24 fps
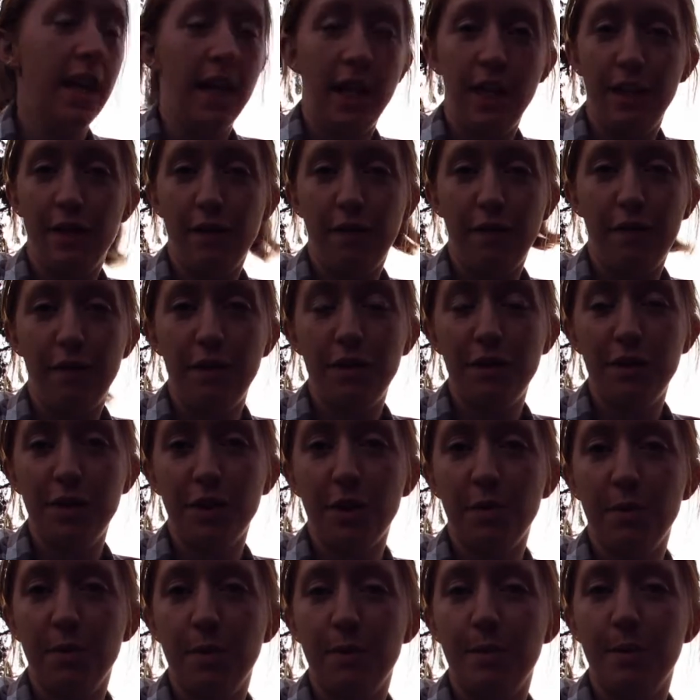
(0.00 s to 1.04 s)
in the
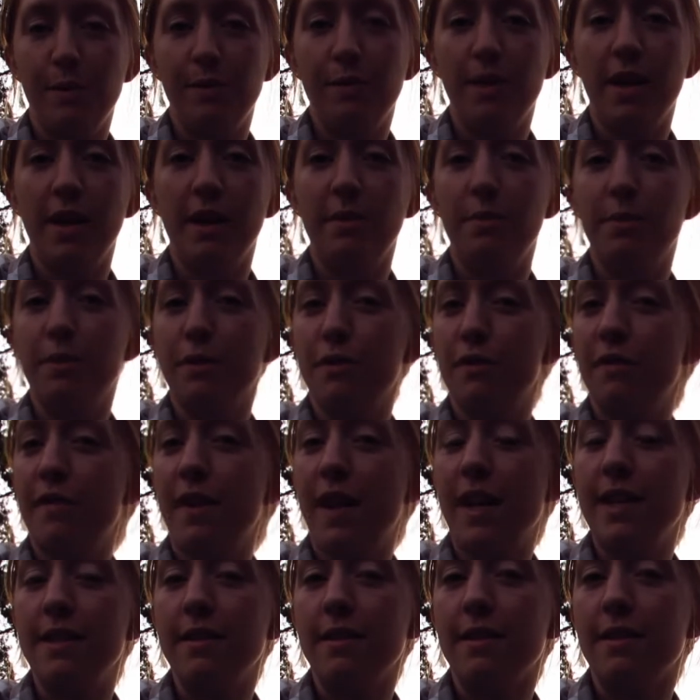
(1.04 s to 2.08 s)
future we'll be running more
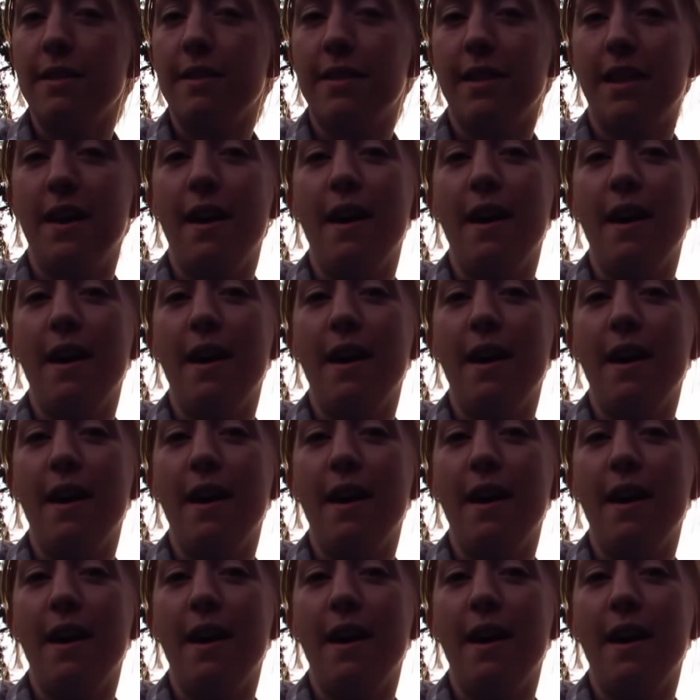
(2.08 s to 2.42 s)
events.